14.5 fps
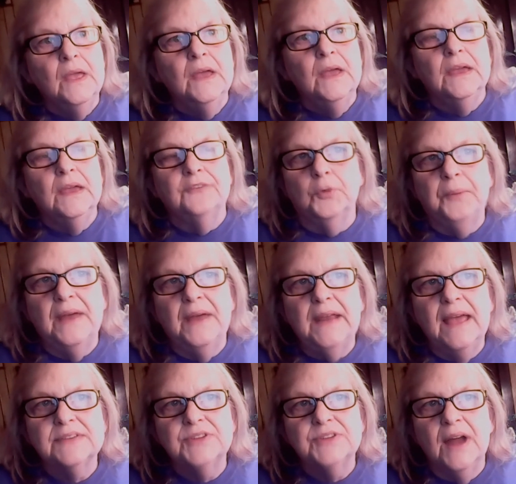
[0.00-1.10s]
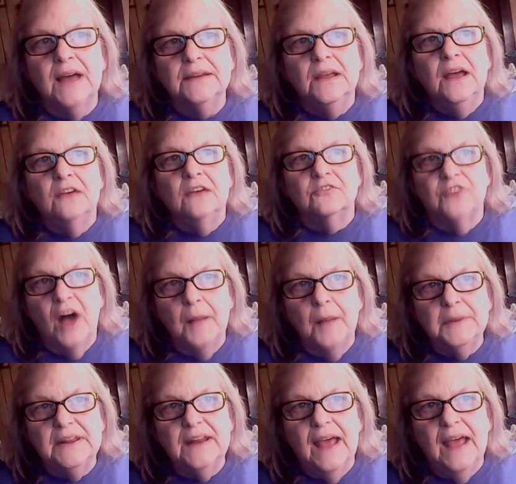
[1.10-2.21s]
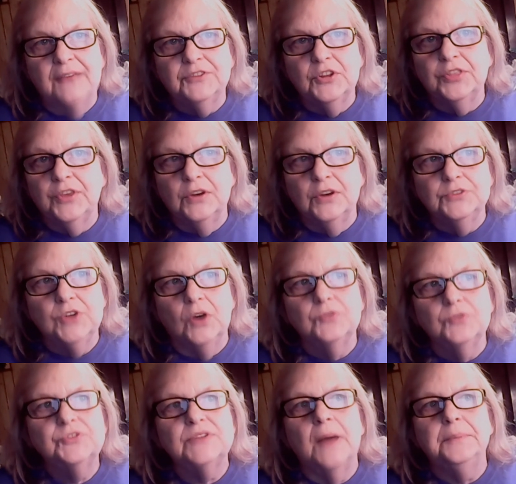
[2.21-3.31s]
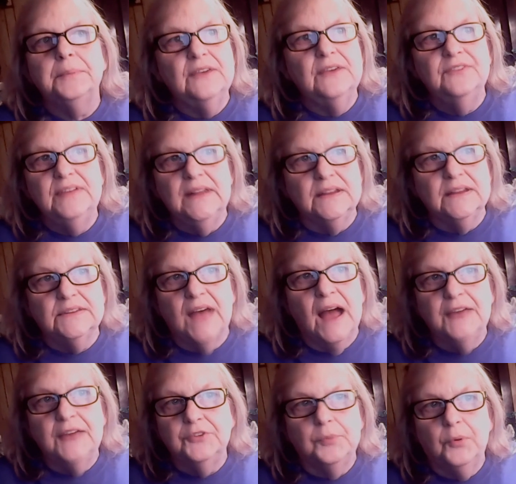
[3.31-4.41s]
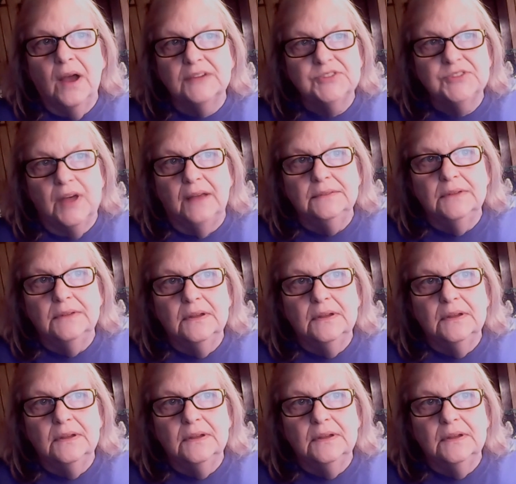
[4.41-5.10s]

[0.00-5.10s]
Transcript: if your pet has not vomited after the third dose, stop giving it the hydroperoxide